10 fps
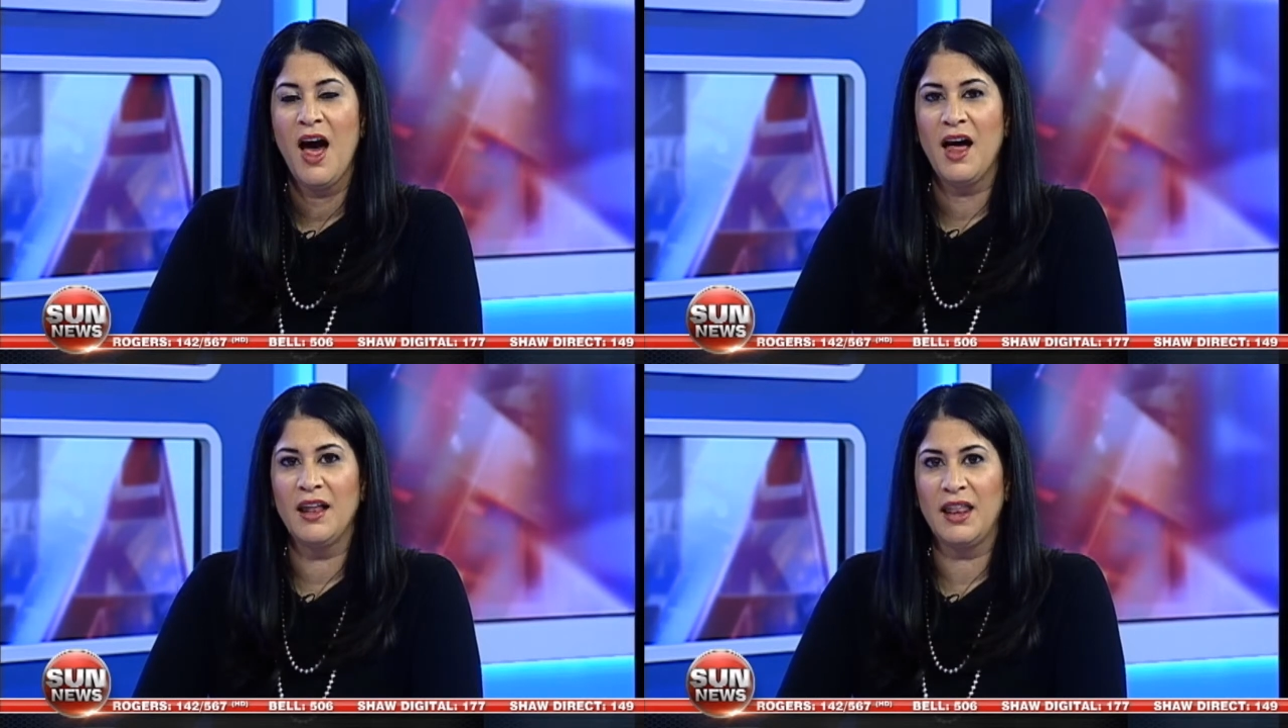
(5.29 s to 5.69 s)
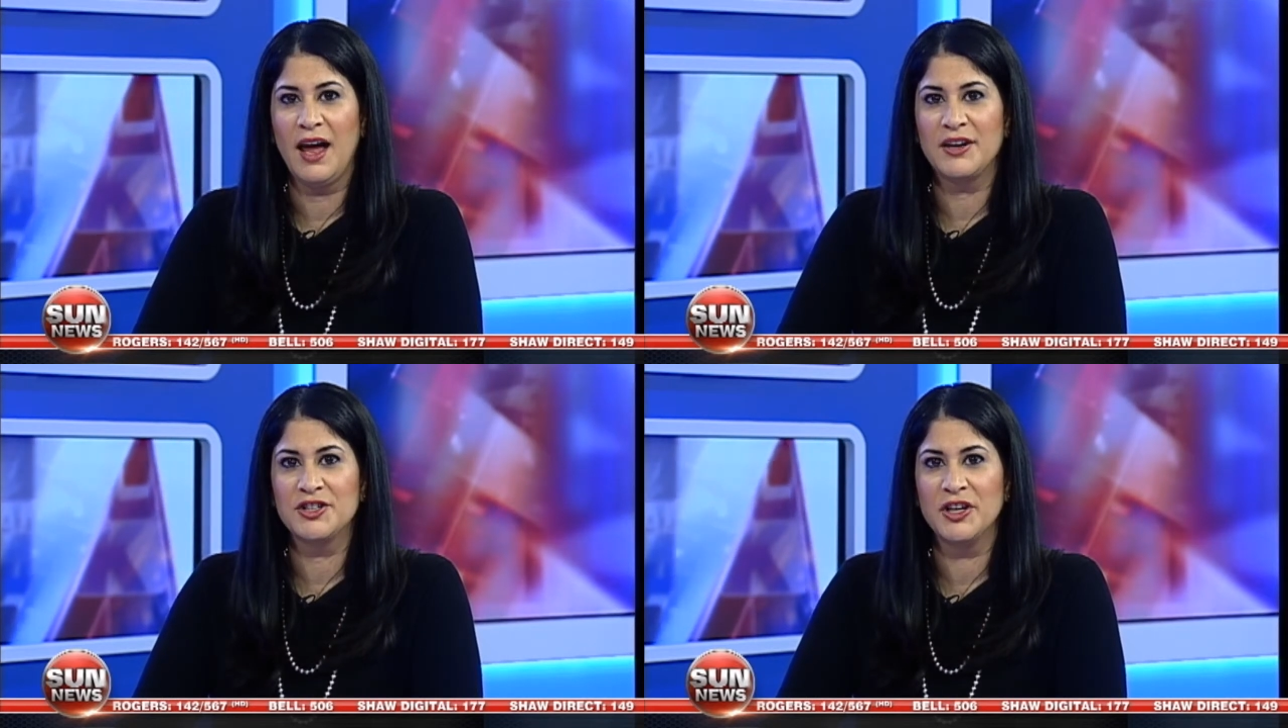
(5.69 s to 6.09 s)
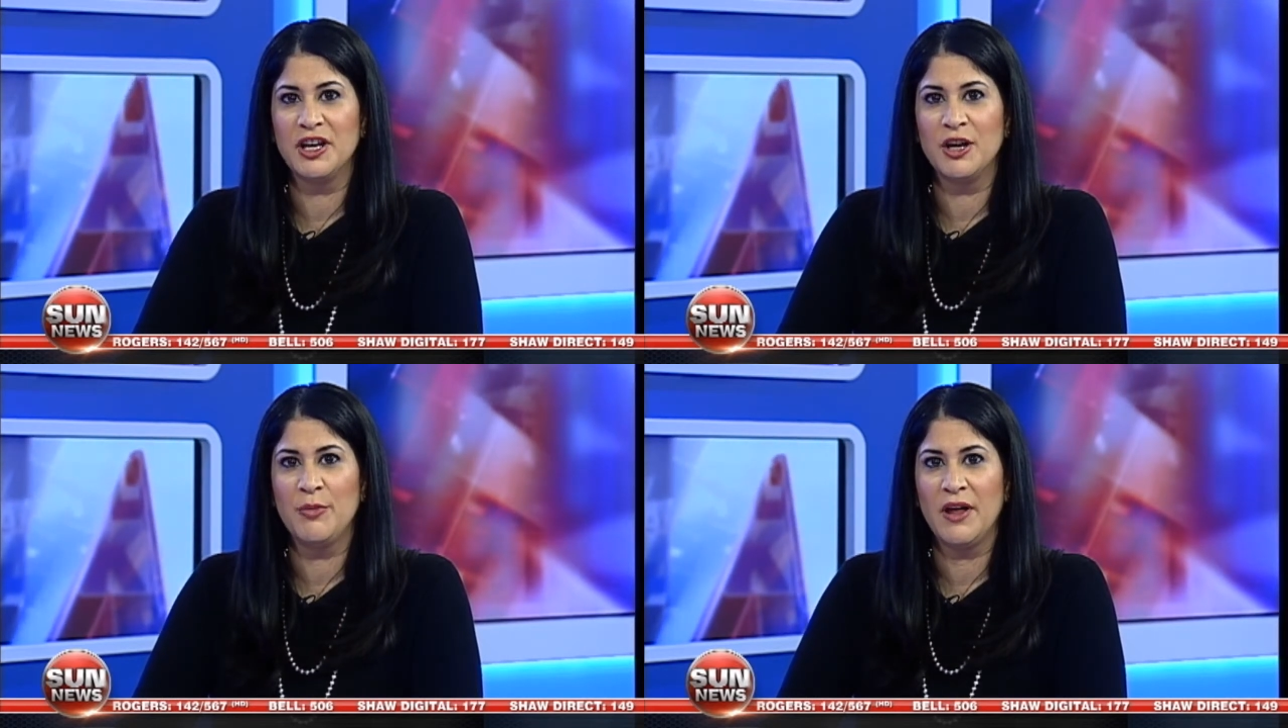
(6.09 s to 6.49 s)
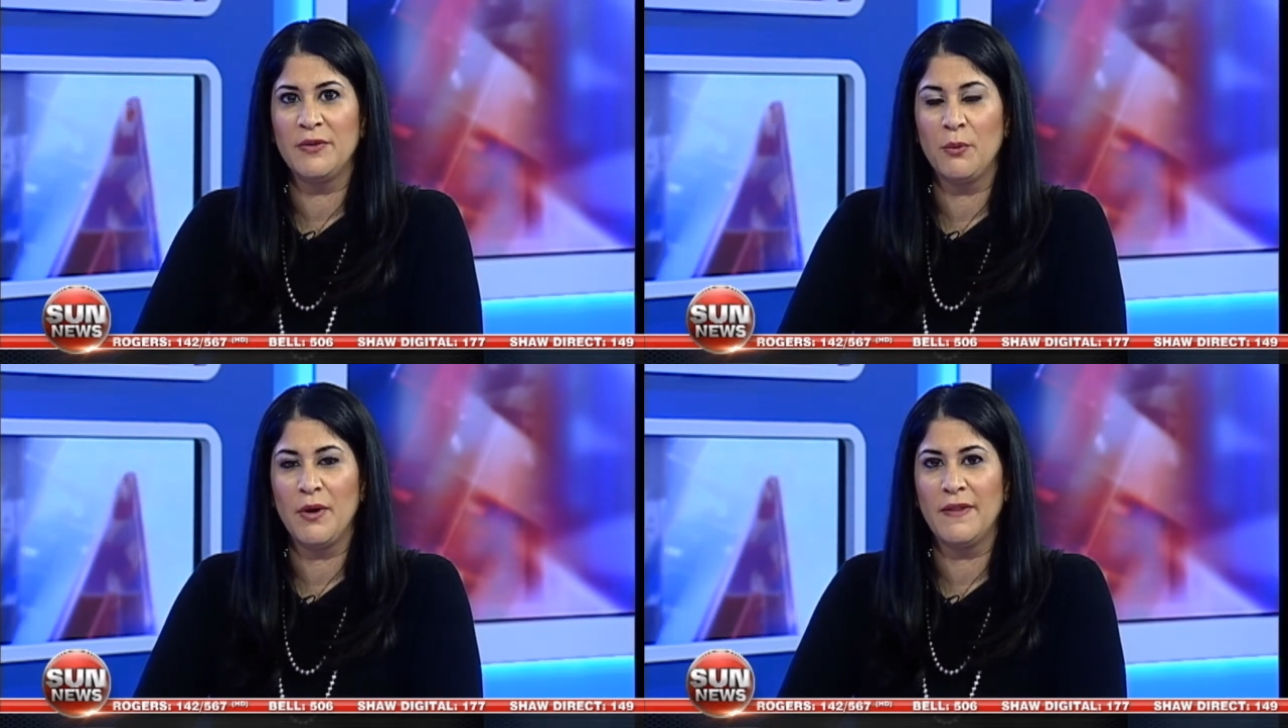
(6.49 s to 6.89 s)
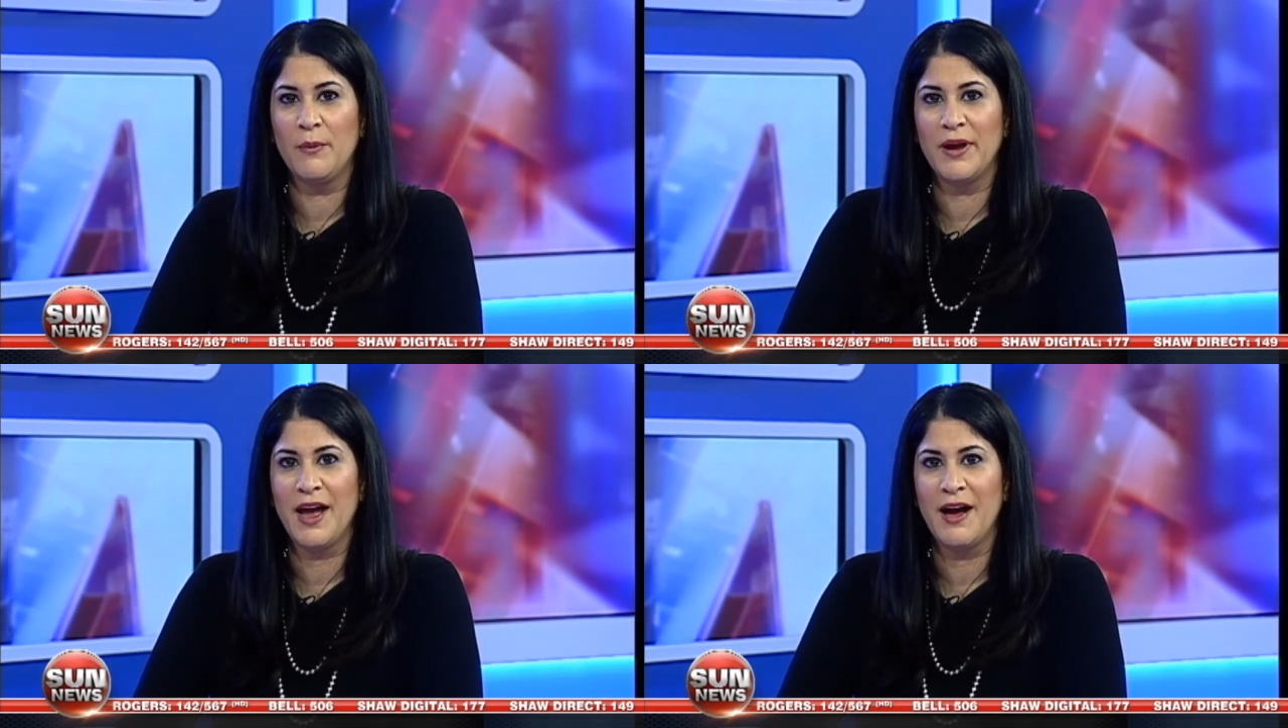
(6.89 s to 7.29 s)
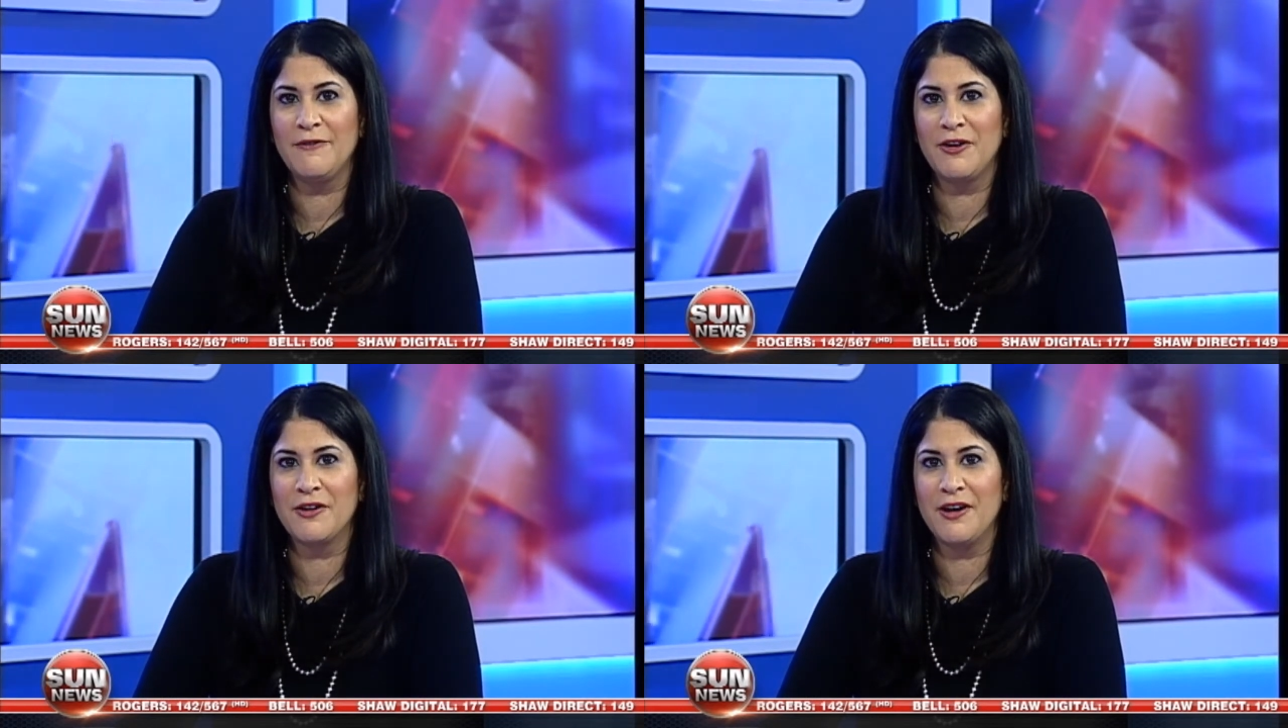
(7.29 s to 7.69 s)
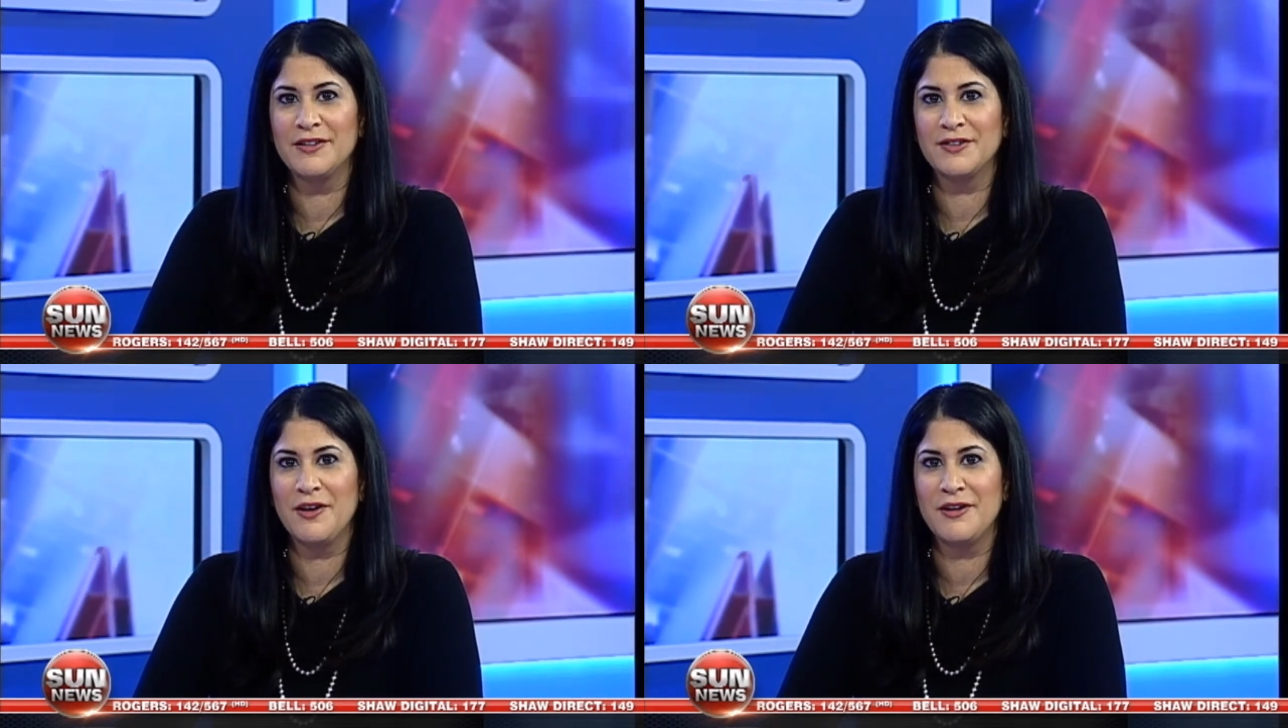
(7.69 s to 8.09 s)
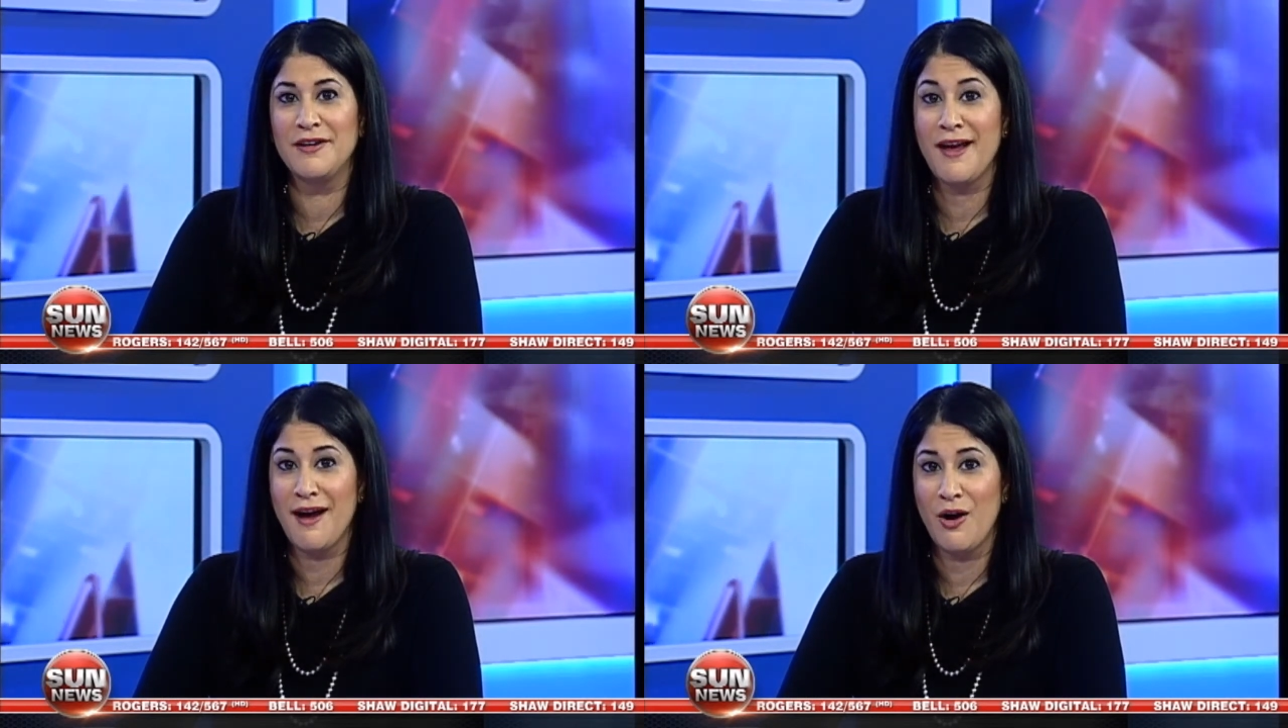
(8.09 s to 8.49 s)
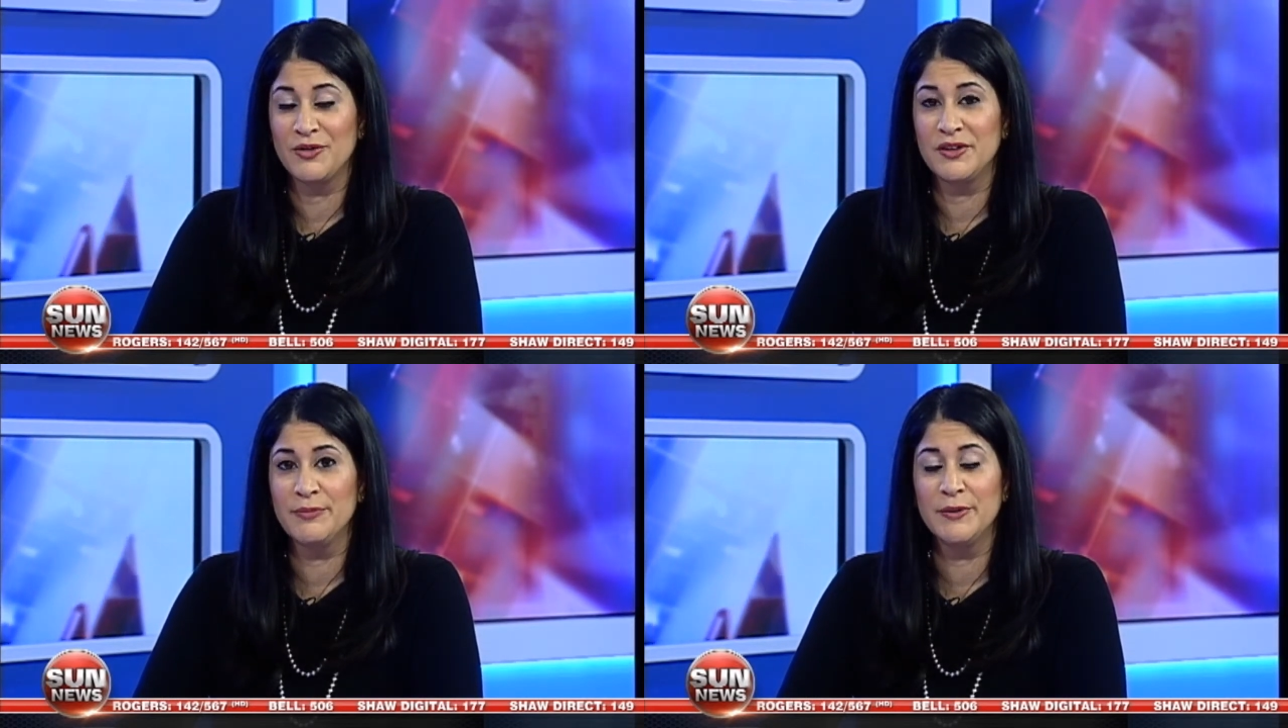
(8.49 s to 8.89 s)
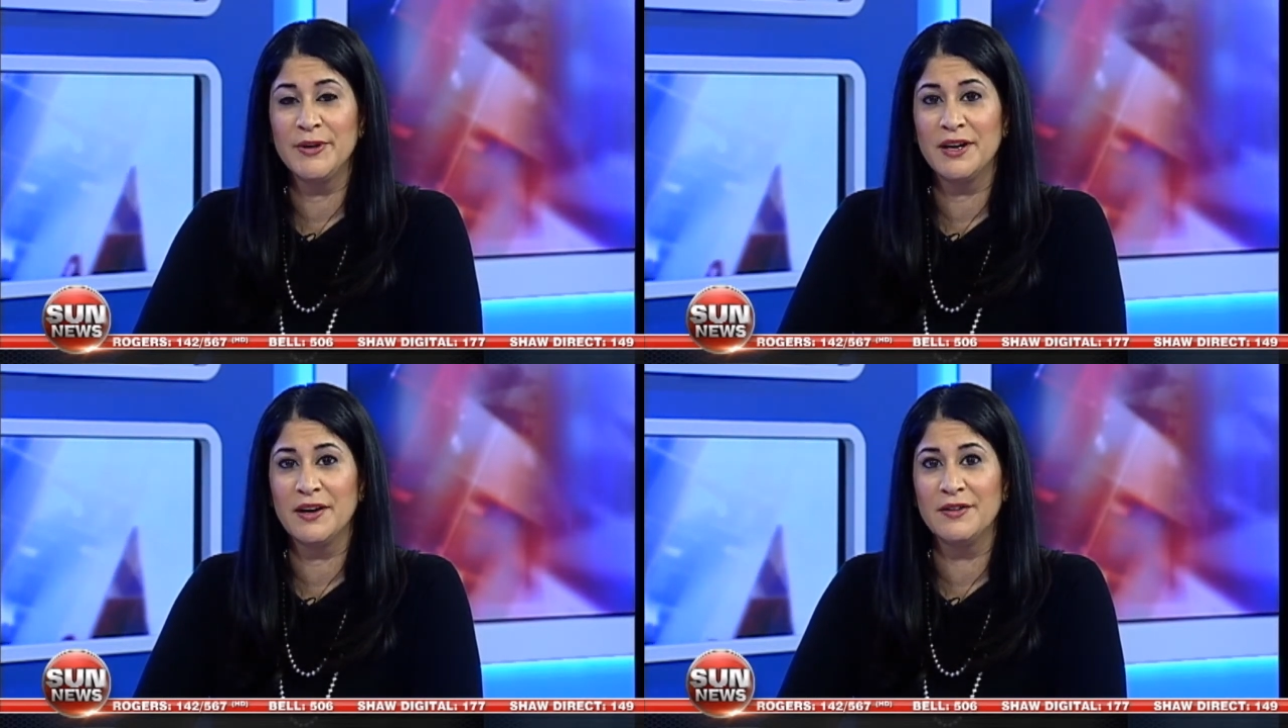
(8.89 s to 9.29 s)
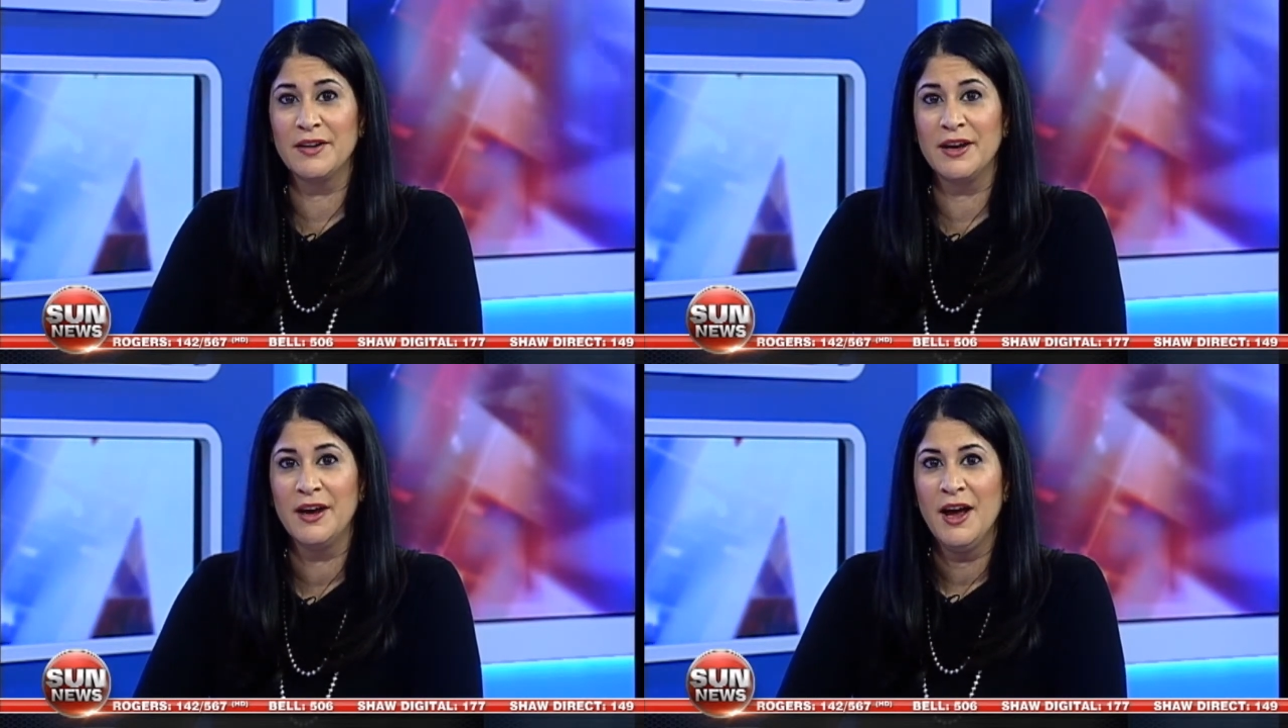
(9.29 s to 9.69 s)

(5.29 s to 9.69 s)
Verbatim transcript: election, but the one that we have our eyes on now, simply because a